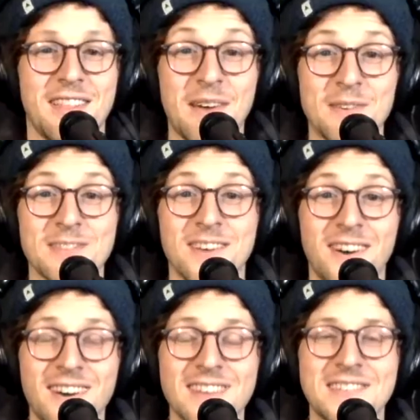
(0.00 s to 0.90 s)
That was
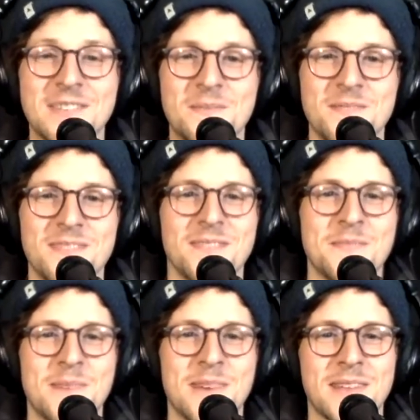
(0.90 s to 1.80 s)
awesome,
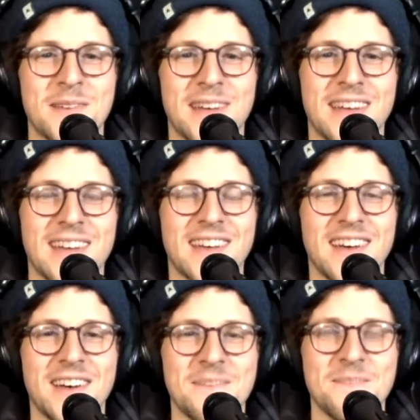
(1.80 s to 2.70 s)
by the way.
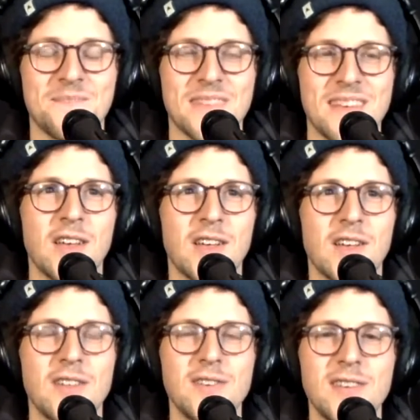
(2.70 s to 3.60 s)

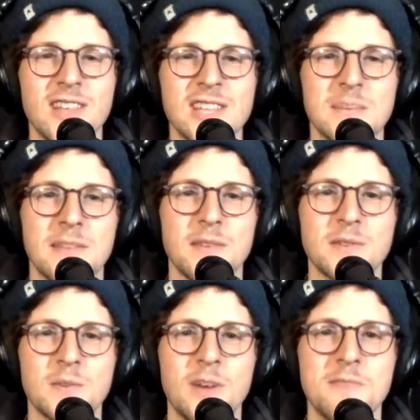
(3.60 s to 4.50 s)
Could you tell us about? There
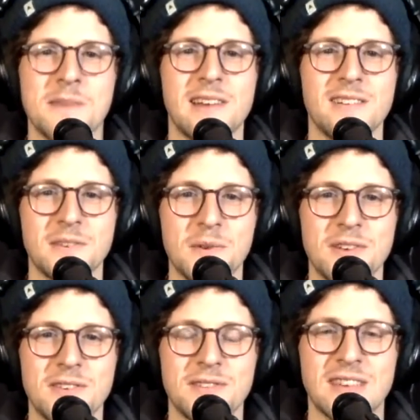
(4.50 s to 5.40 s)
was one pedal you were
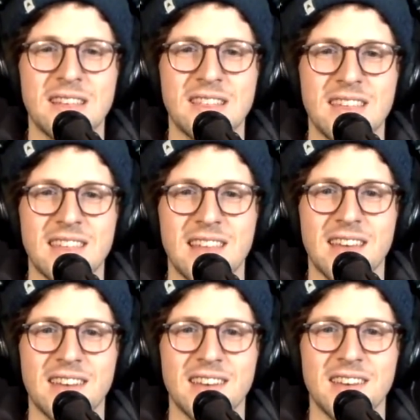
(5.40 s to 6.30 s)
using that
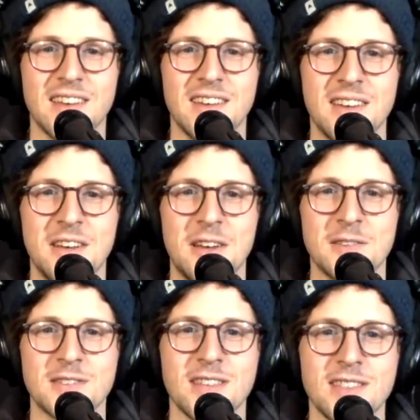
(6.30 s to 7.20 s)
like
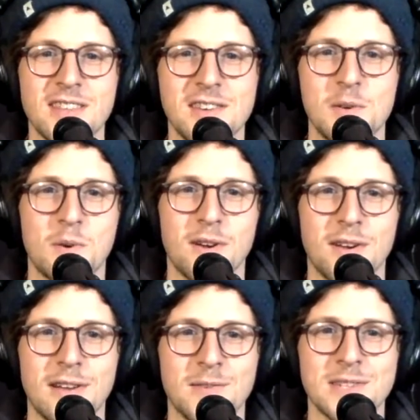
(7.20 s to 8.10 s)
suddenly you were.
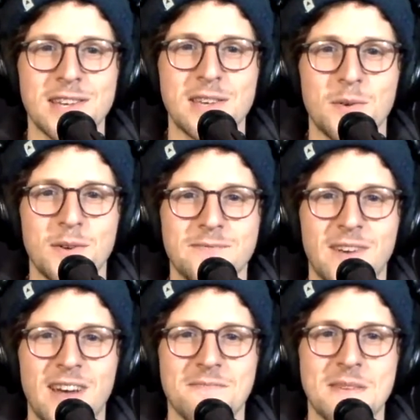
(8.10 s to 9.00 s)
It was like you were
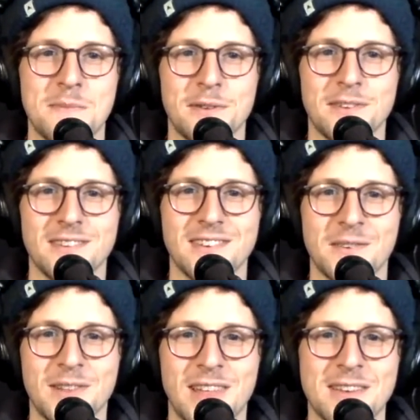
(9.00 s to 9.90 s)
five people. You
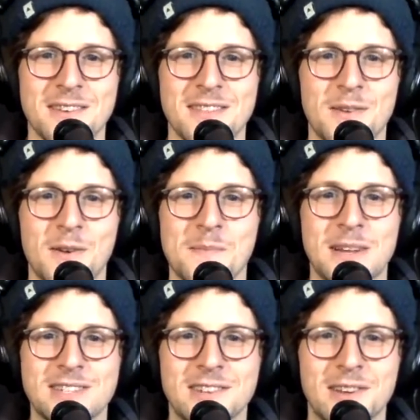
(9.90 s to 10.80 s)
were like there were a
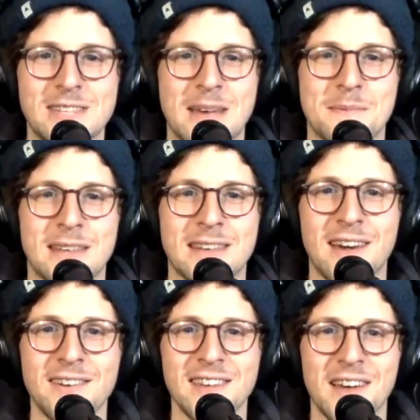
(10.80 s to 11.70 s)
bunch of notes happening.
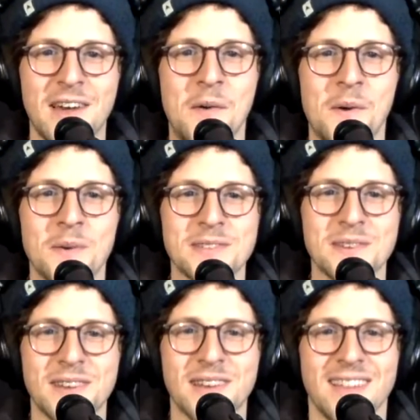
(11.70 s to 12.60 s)
How did? What was
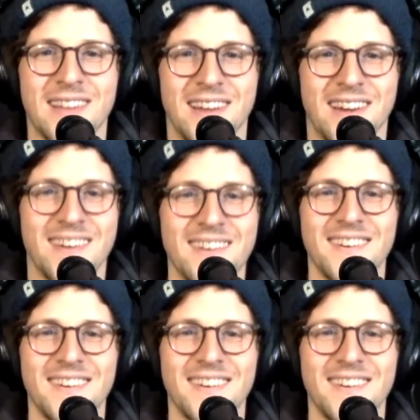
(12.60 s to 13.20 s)
going on there?